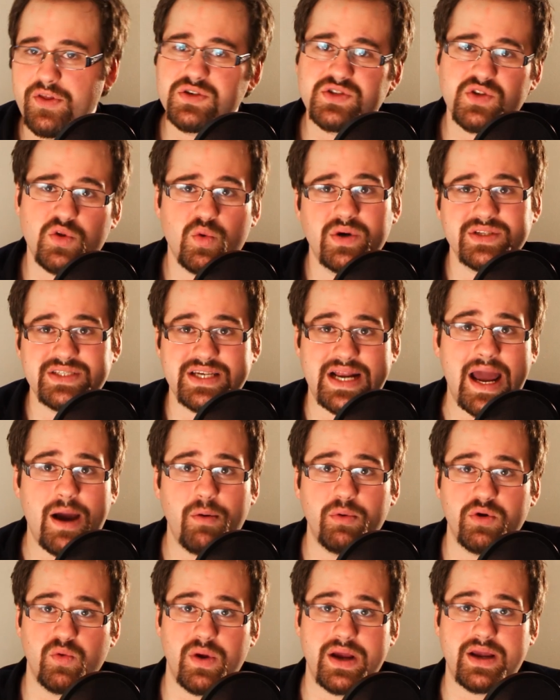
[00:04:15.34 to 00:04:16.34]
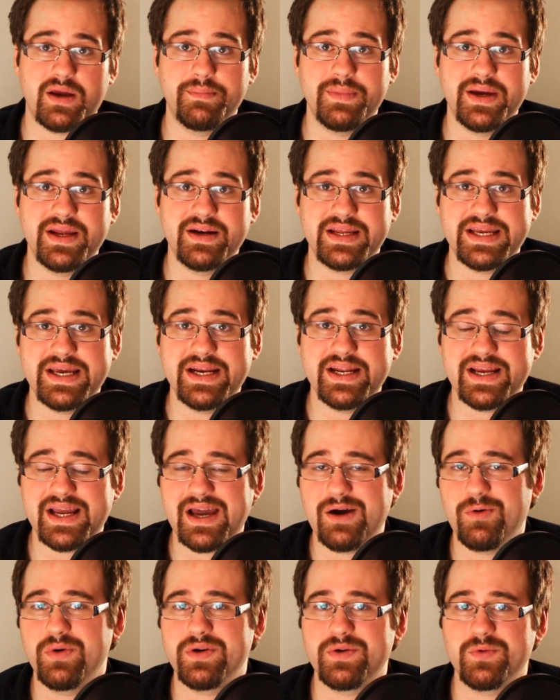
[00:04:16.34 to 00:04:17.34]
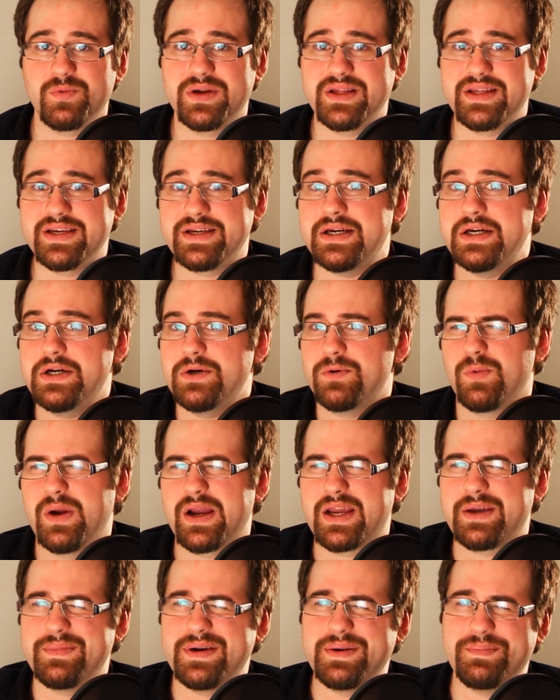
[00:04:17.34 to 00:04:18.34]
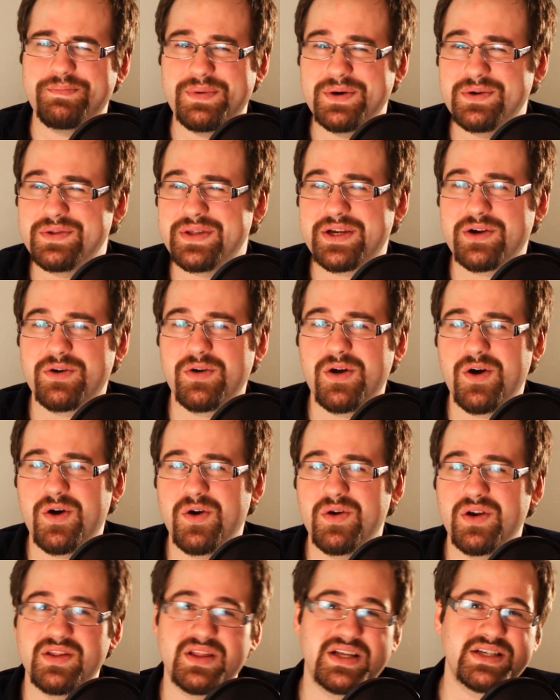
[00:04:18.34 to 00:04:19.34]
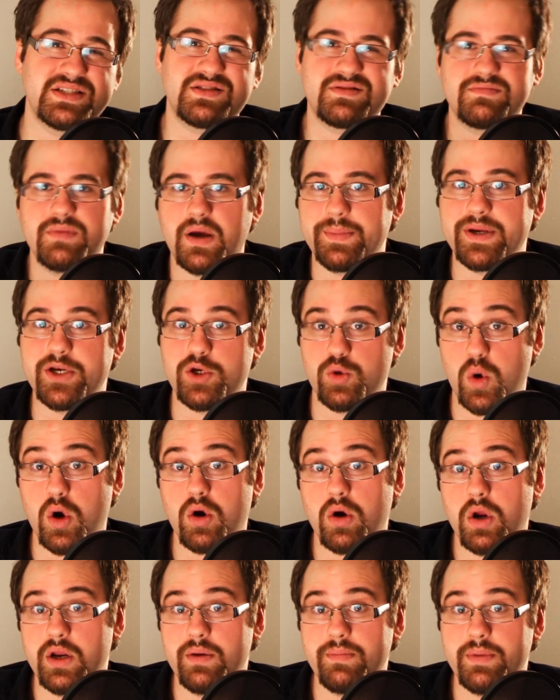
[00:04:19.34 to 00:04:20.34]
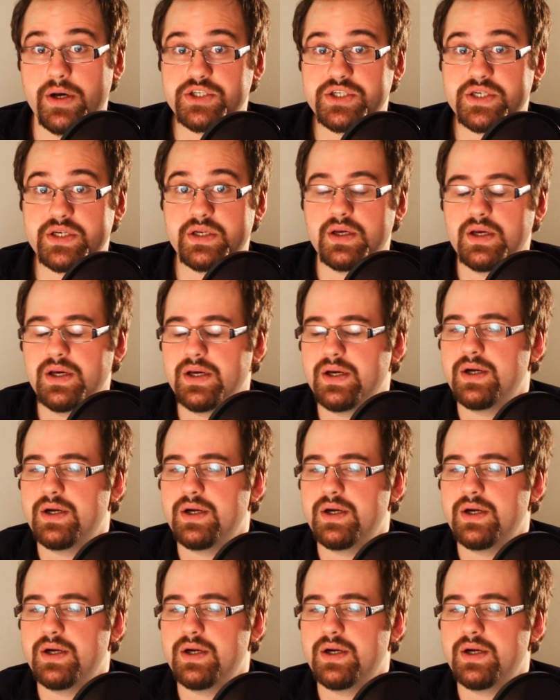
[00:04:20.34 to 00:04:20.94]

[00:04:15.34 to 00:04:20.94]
And those are the ones that I would recommend getting. I wouldn't really recommend building your own unless, I mean, you are on a budget,